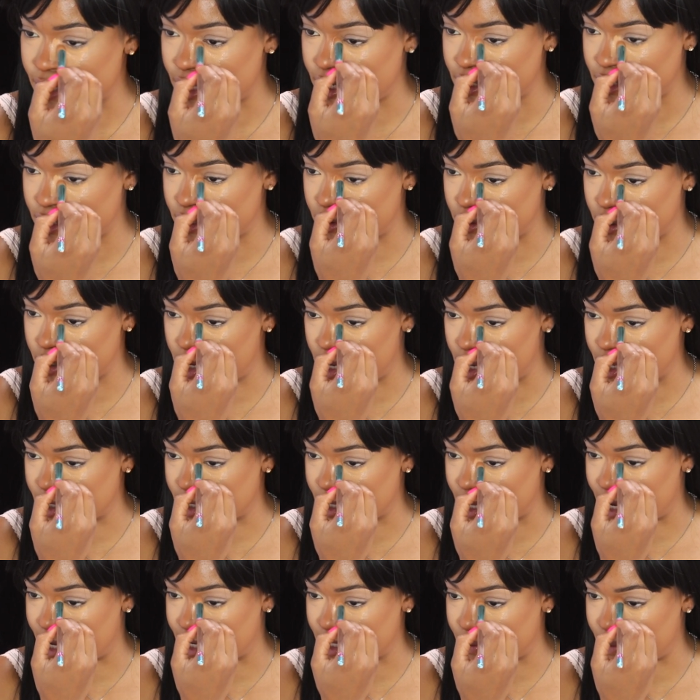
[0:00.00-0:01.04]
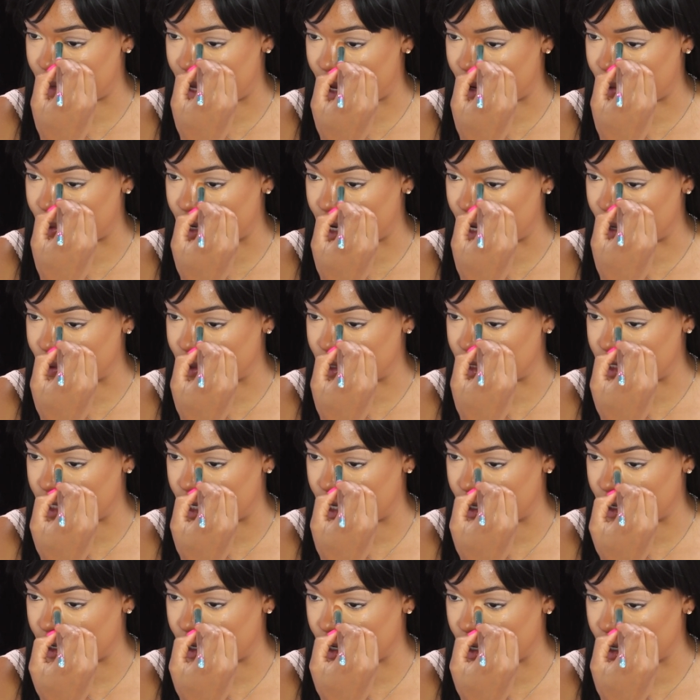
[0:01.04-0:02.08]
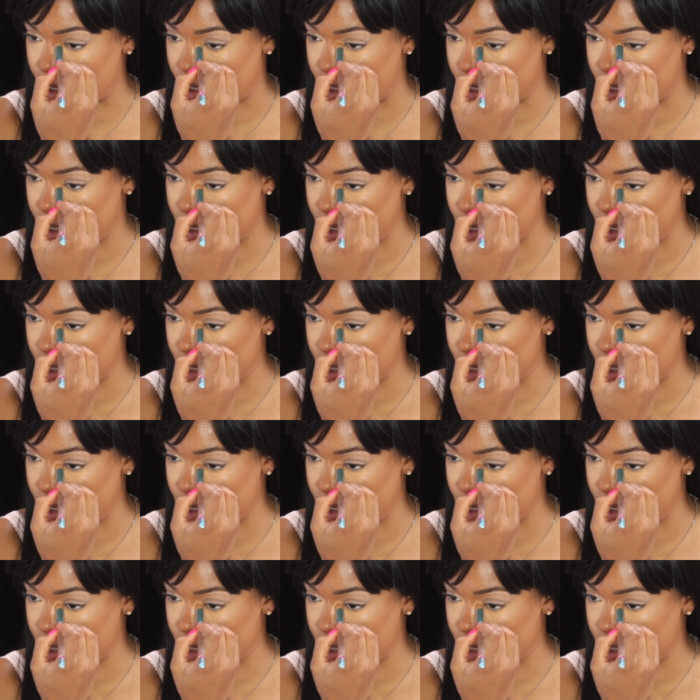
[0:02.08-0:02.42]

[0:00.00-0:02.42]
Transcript: I used to do dance class back when I was younger,